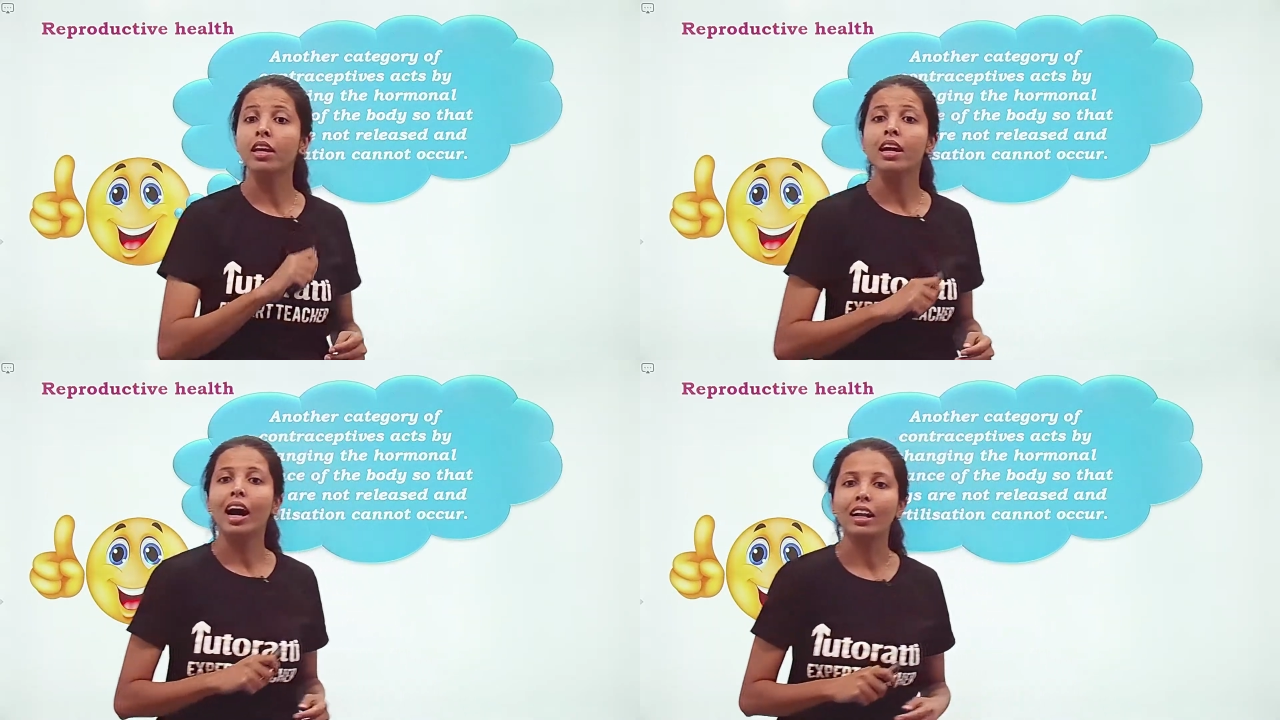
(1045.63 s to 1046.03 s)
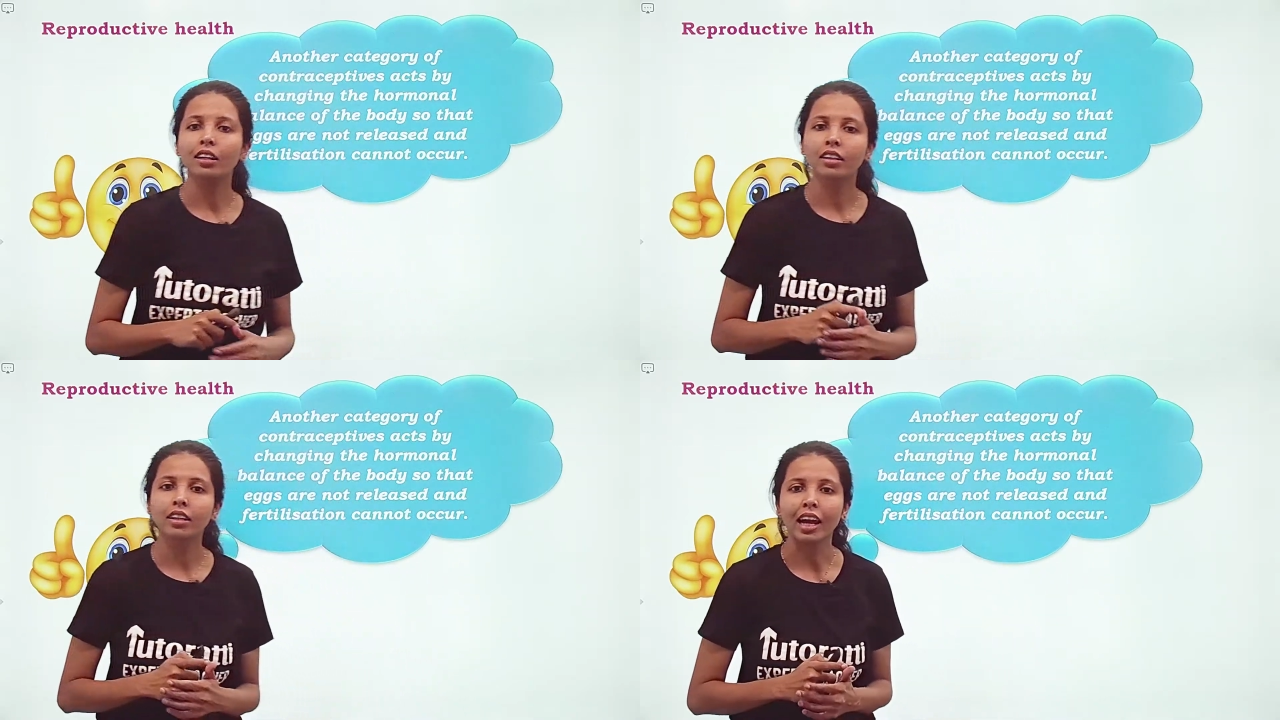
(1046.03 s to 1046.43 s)

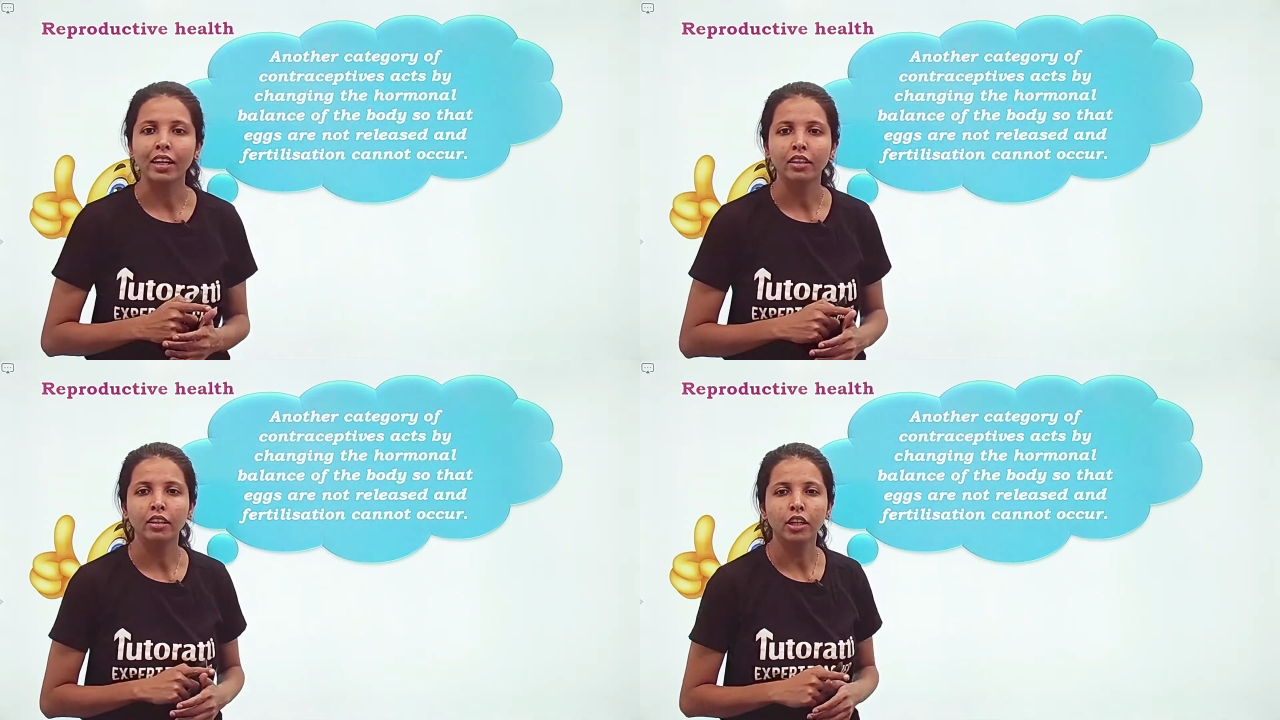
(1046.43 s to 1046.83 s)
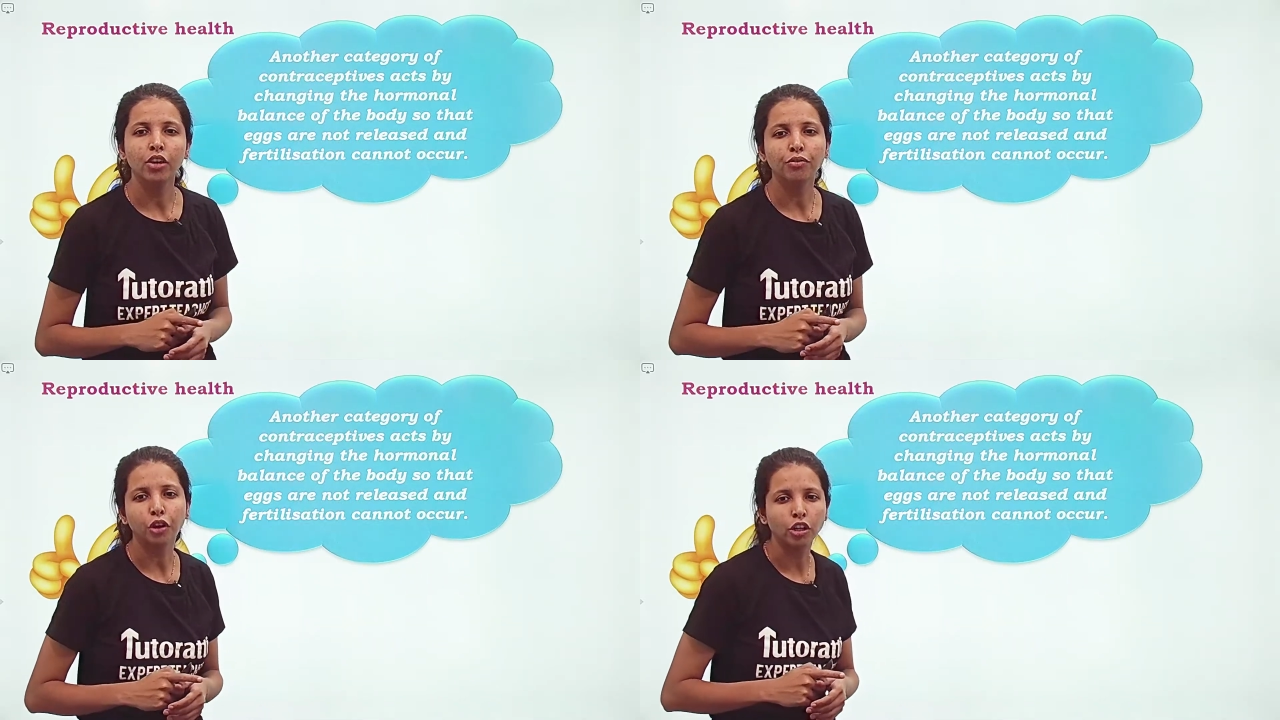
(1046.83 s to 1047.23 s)
Another category
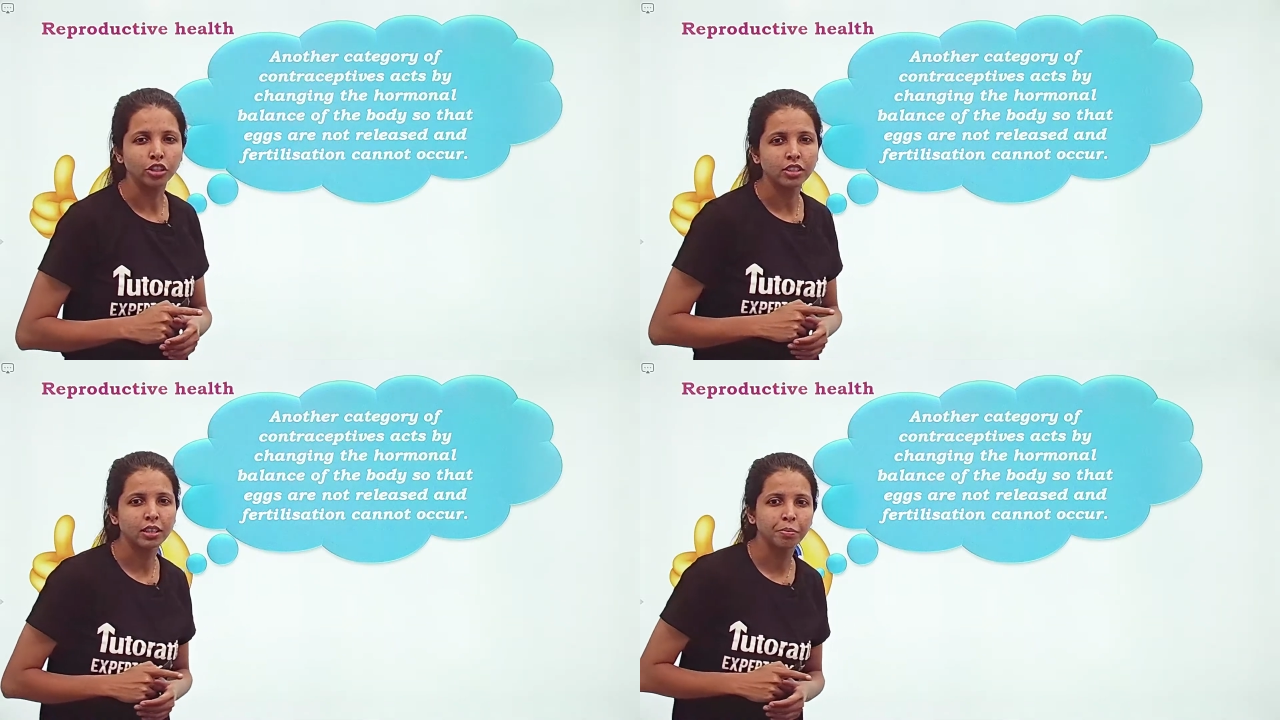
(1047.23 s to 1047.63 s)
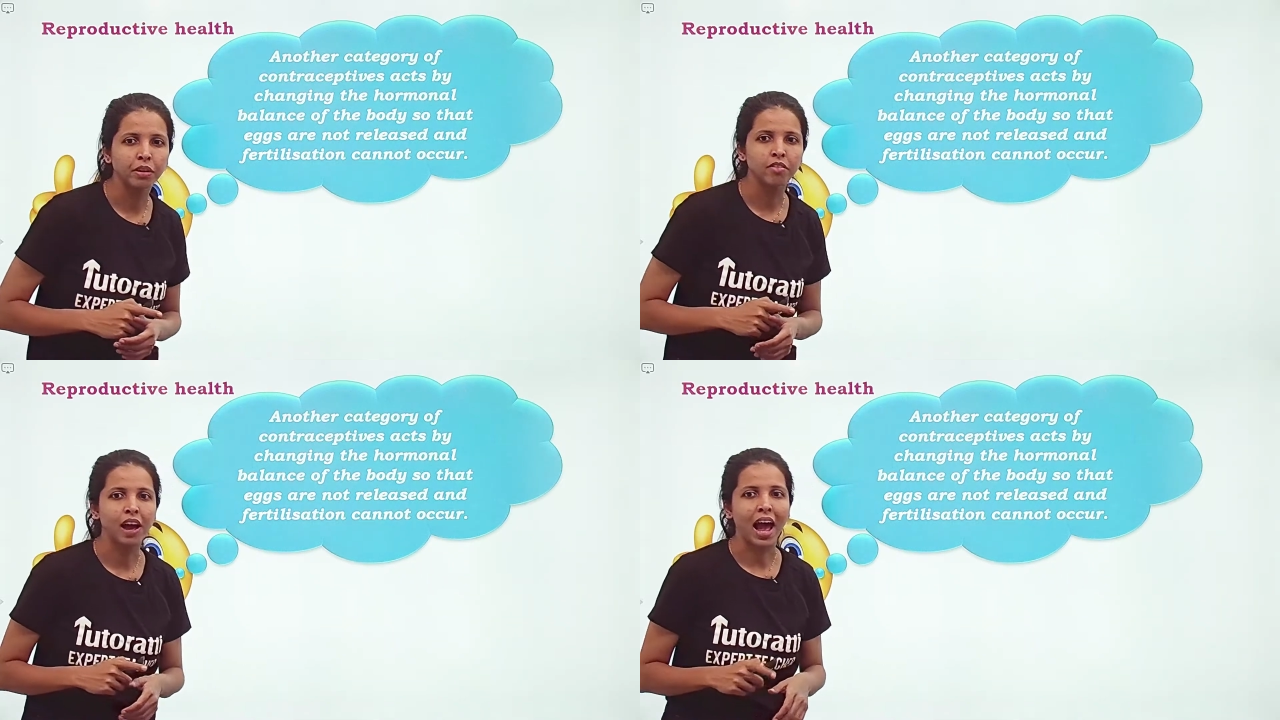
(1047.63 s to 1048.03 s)
of contraceptive
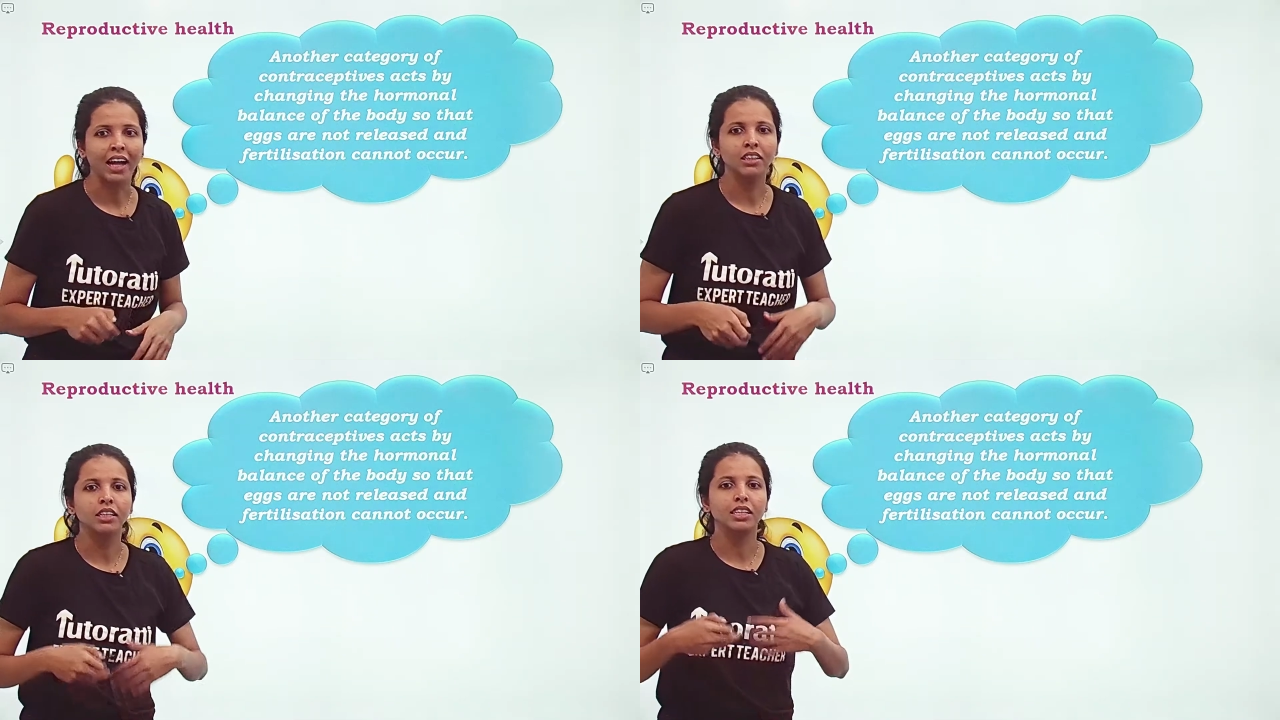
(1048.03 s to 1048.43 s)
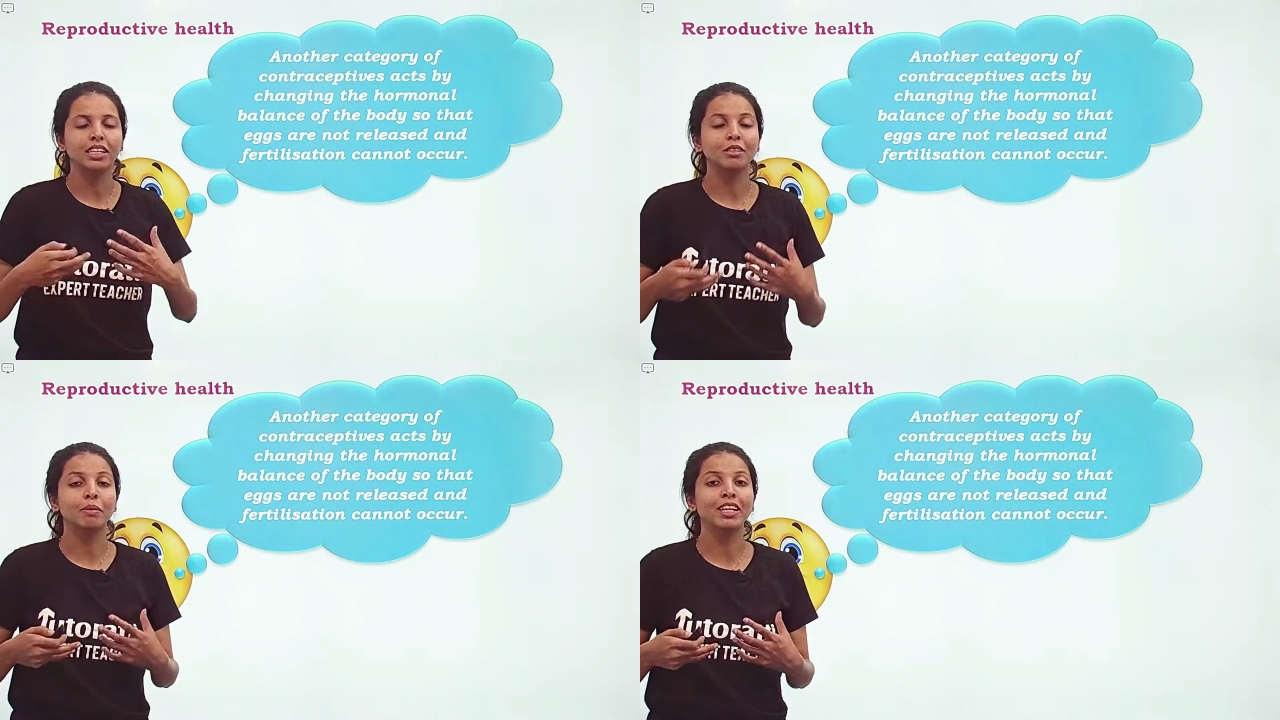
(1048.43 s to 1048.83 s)
act is
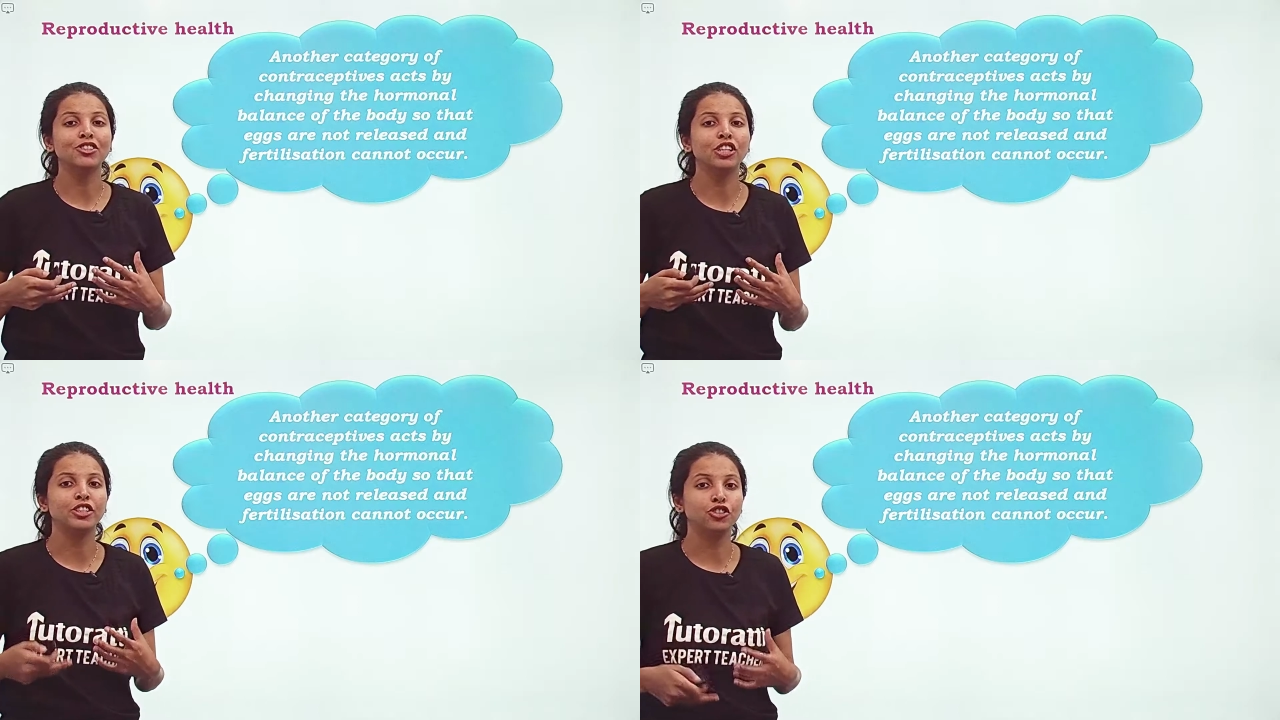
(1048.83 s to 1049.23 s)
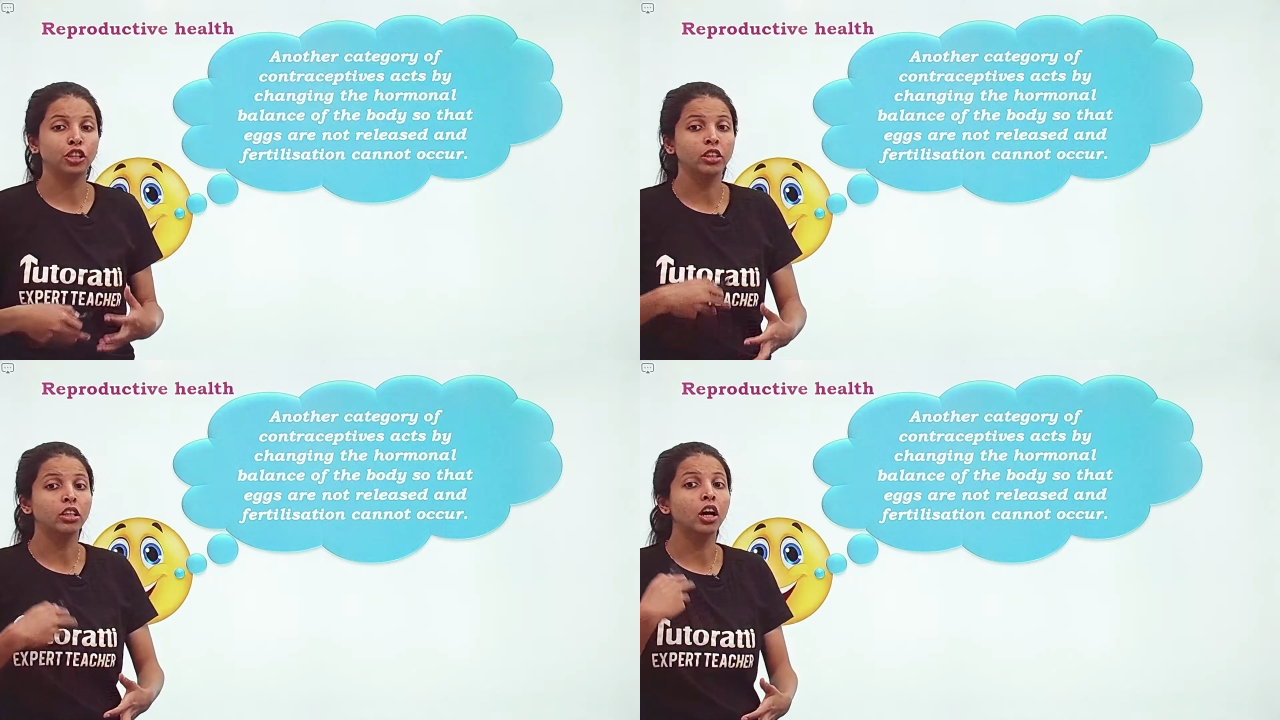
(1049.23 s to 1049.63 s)
by
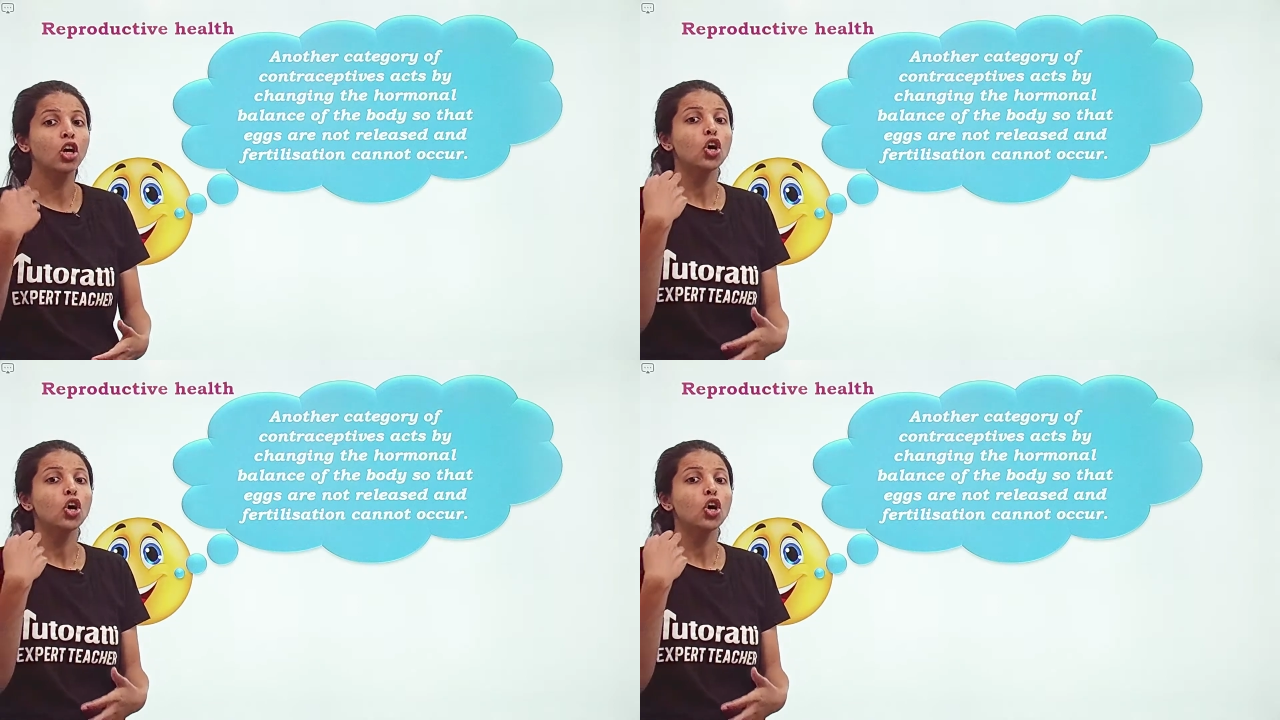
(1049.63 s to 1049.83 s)
changing the